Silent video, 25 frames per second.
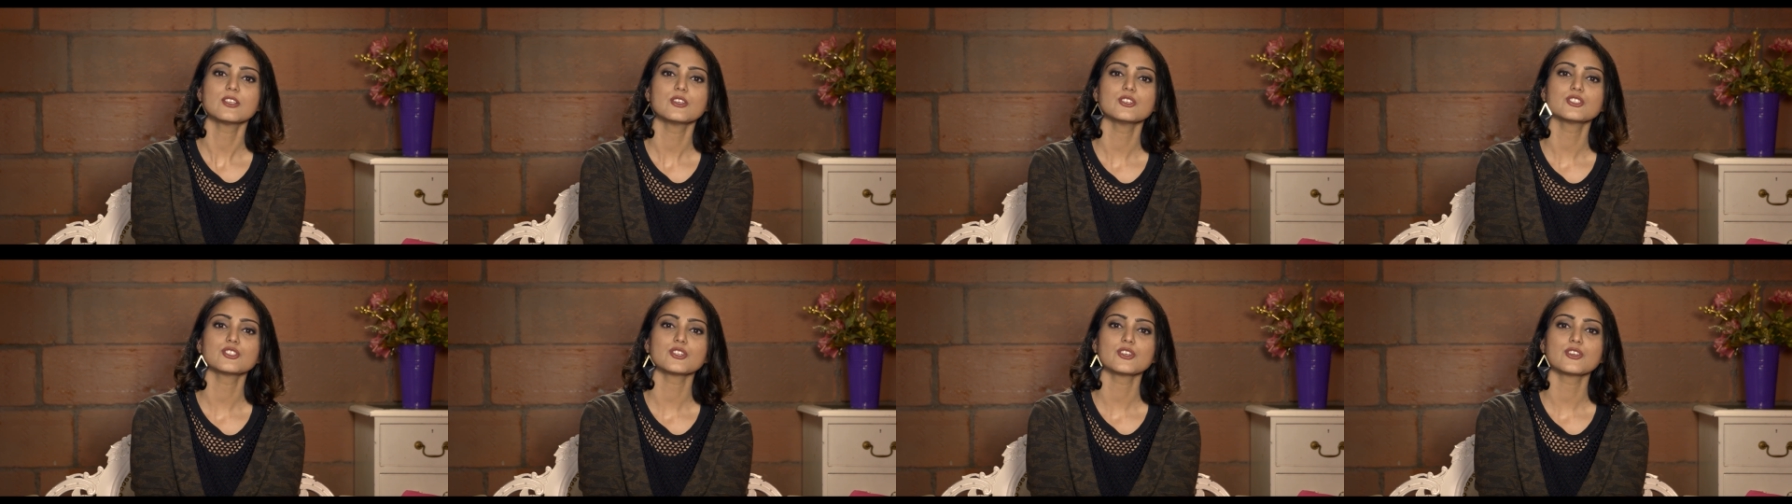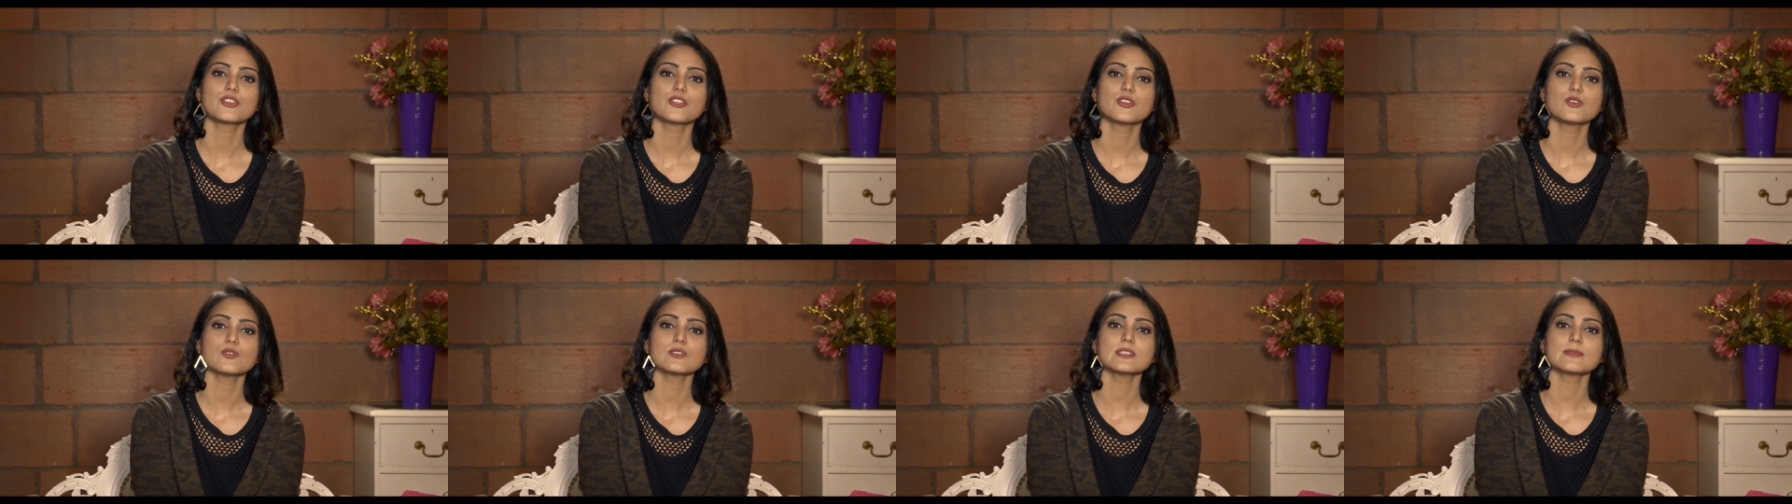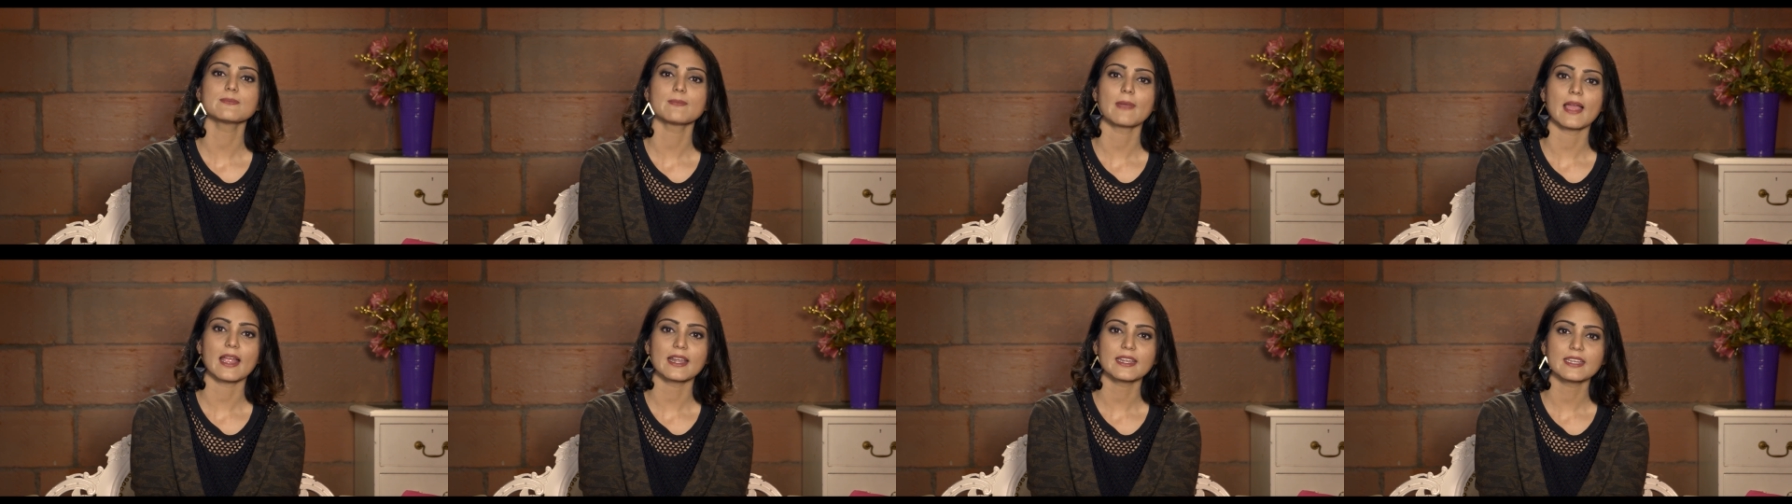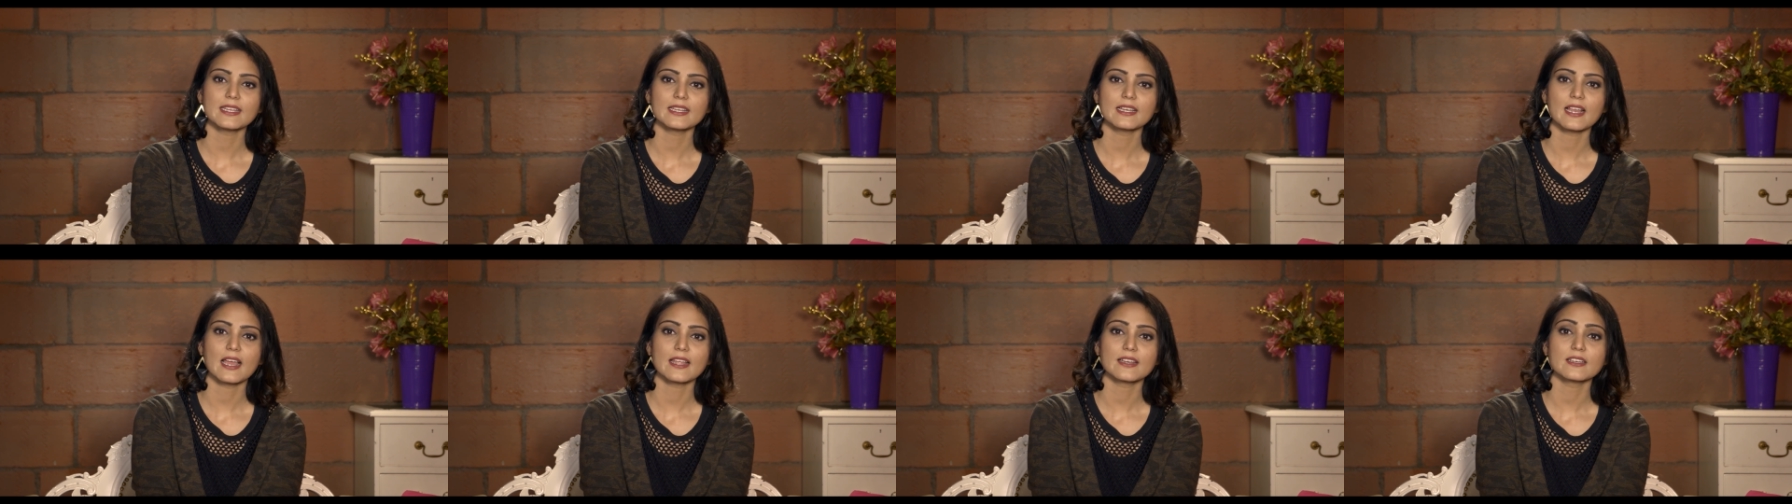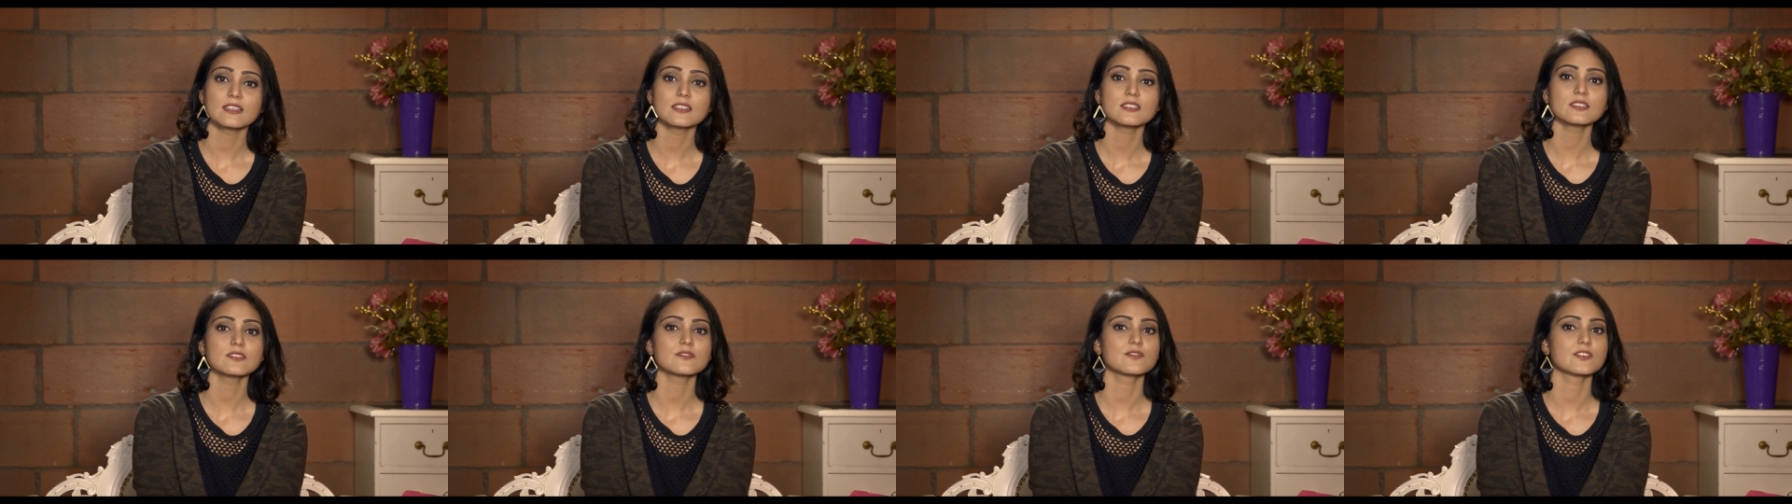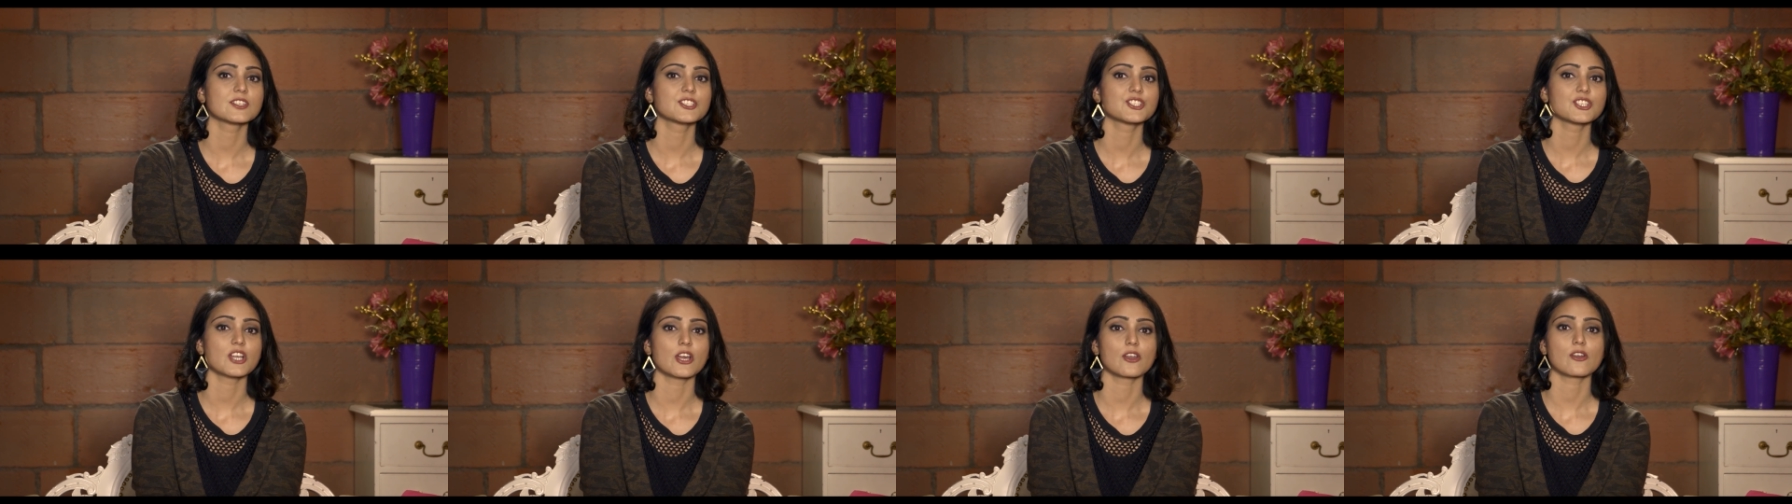you should use panty liners
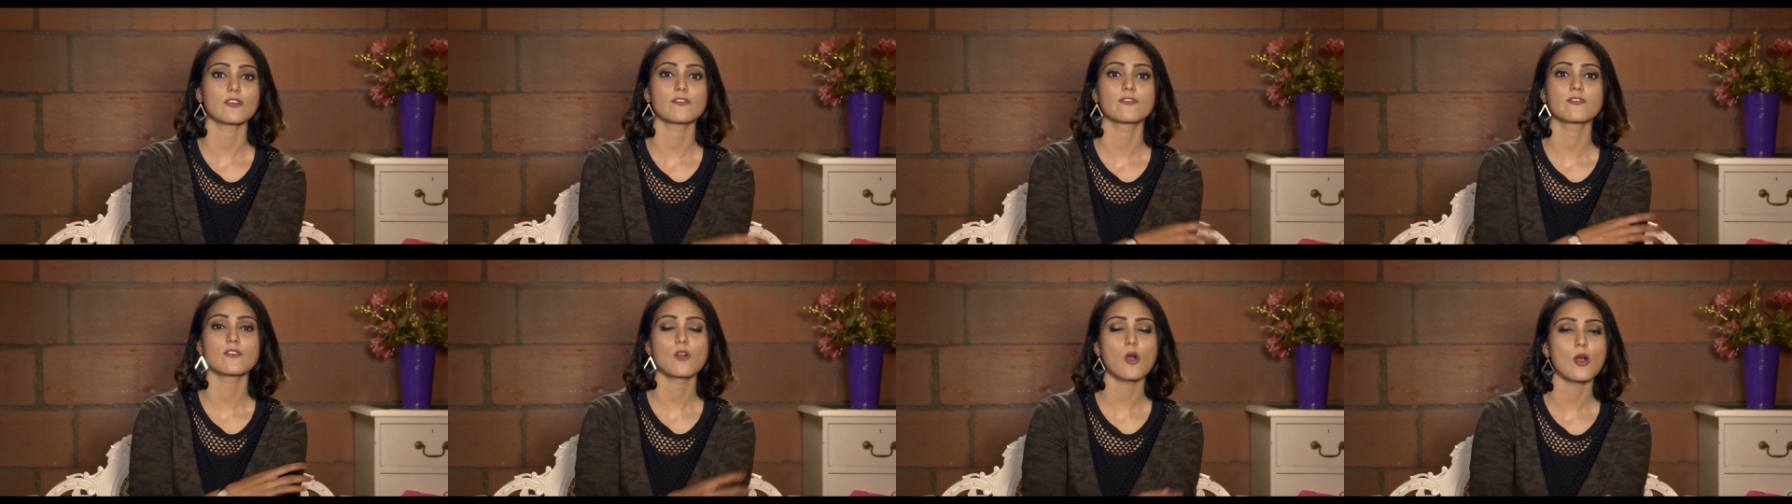which are of